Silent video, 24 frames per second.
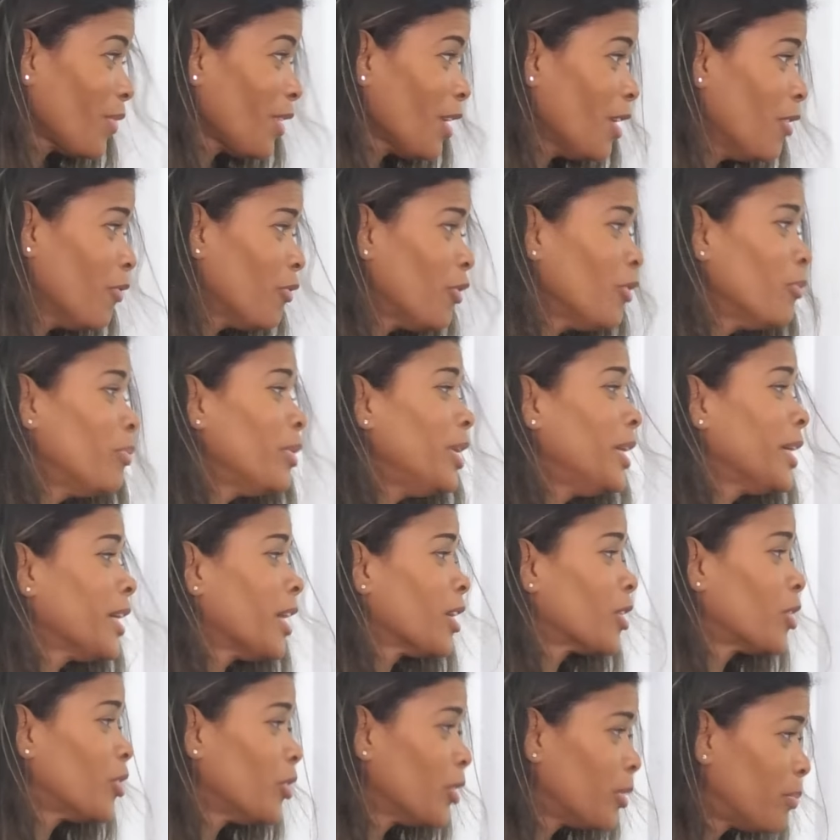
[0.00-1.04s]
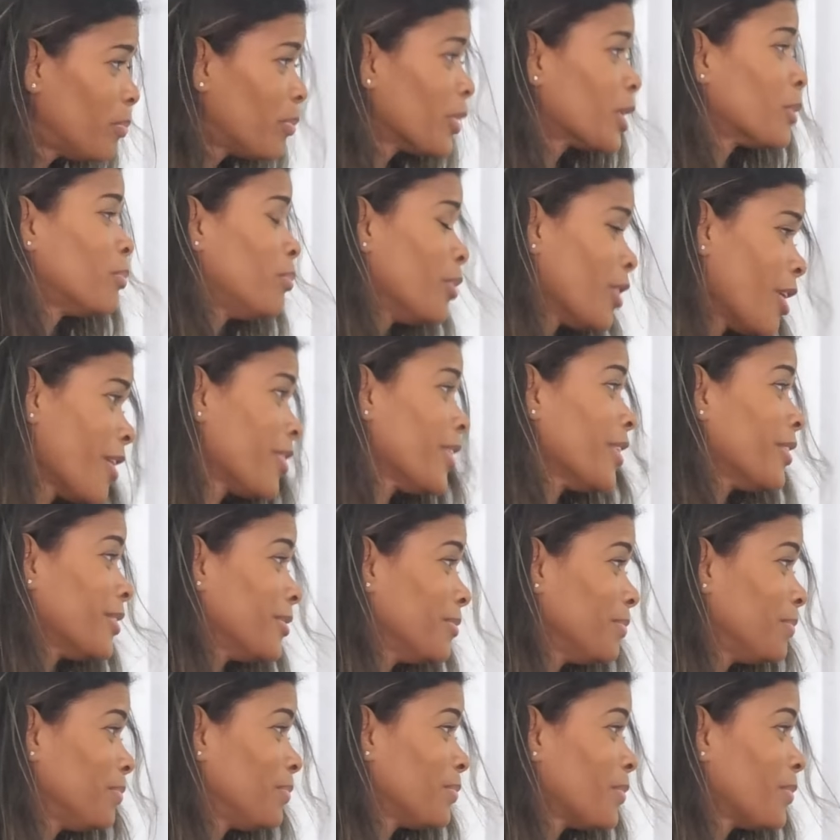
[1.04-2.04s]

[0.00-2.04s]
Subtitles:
for being a good big brother,